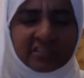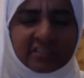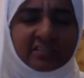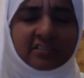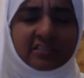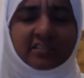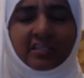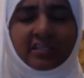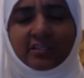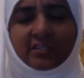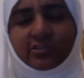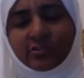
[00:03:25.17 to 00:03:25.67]
This
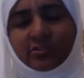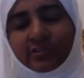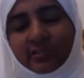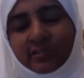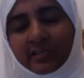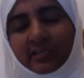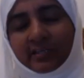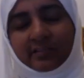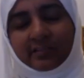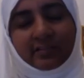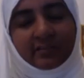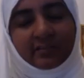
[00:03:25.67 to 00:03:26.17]
is
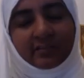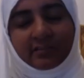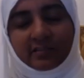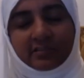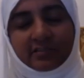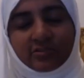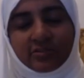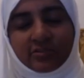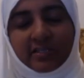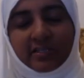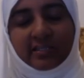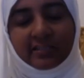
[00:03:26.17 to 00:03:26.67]
Hadith
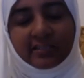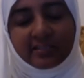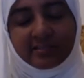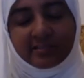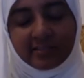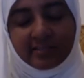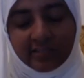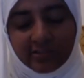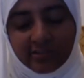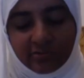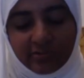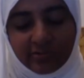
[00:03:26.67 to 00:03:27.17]

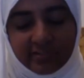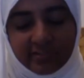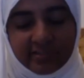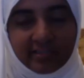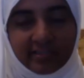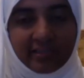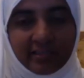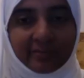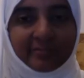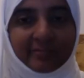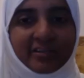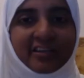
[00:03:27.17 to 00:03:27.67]

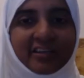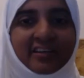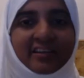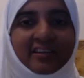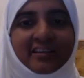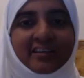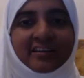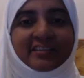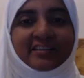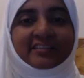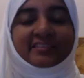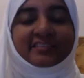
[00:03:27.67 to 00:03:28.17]
Rasulullah.
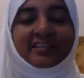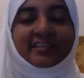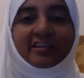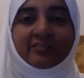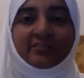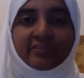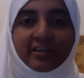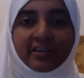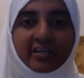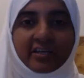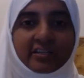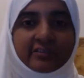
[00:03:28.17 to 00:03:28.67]
He
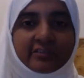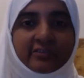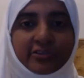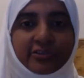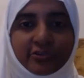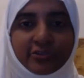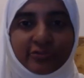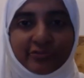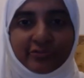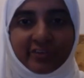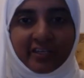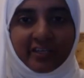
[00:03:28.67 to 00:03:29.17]
said, wherever
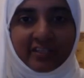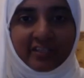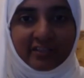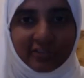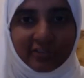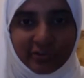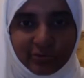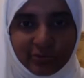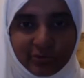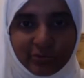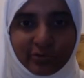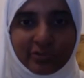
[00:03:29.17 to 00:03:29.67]
you find
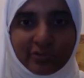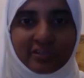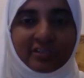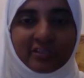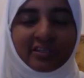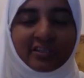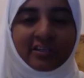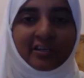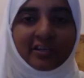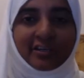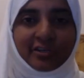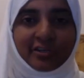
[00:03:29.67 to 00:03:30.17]
the
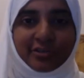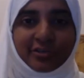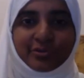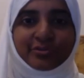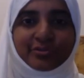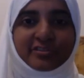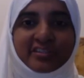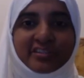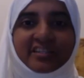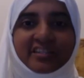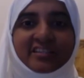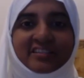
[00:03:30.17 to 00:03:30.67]
good,
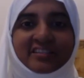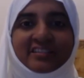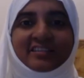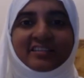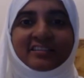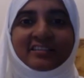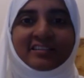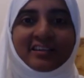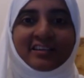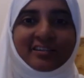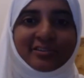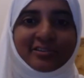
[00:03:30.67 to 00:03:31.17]
you treat
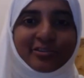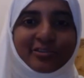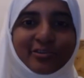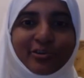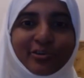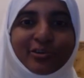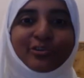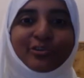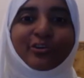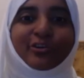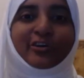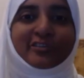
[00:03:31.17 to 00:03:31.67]
it like
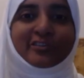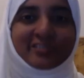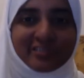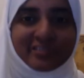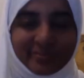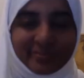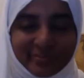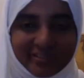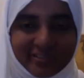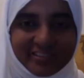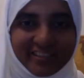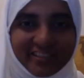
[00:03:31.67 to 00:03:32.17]
your
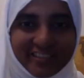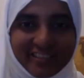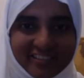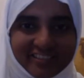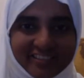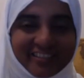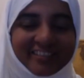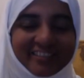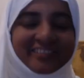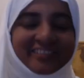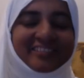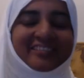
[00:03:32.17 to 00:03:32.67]
lost
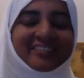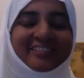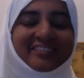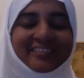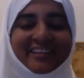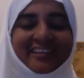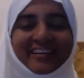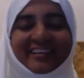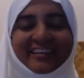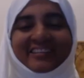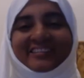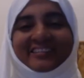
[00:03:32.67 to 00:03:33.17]
possession,
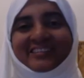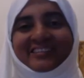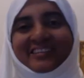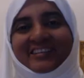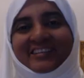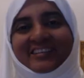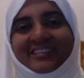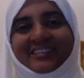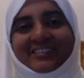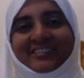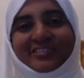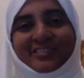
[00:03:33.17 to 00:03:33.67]
right?
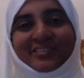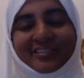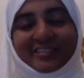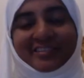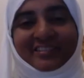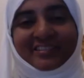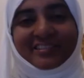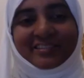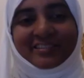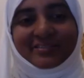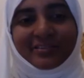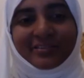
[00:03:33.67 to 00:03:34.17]
So,
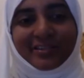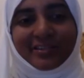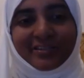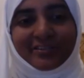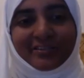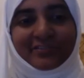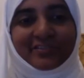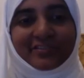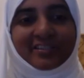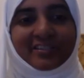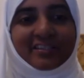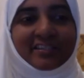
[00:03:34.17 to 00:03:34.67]
this is one
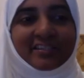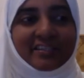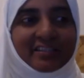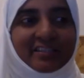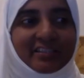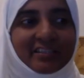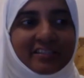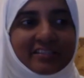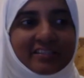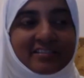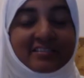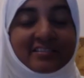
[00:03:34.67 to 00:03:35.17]
of
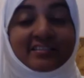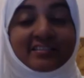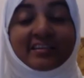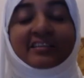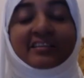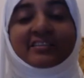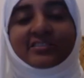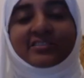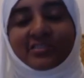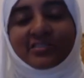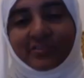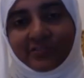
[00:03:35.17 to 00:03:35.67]
the uh,
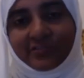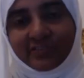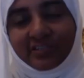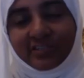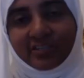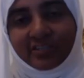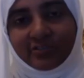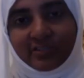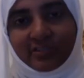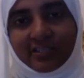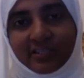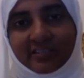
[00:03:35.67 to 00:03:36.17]
strengths of
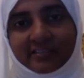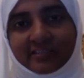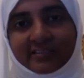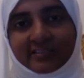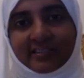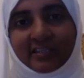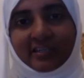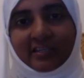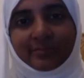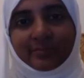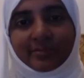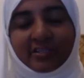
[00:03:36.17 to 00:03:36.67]
the you know,
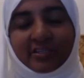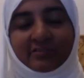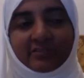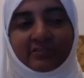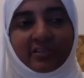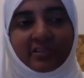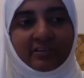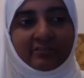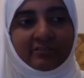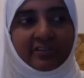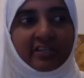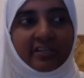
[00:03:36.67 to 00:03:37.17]
Islam that
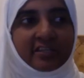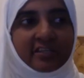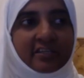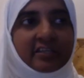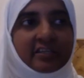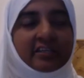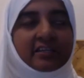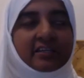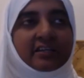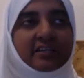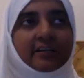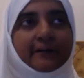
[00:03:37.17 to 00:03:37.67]
we are
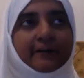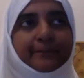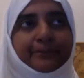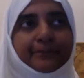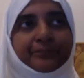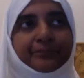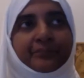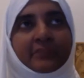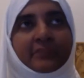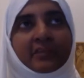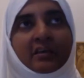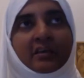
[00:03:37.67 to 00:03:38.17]
very, um,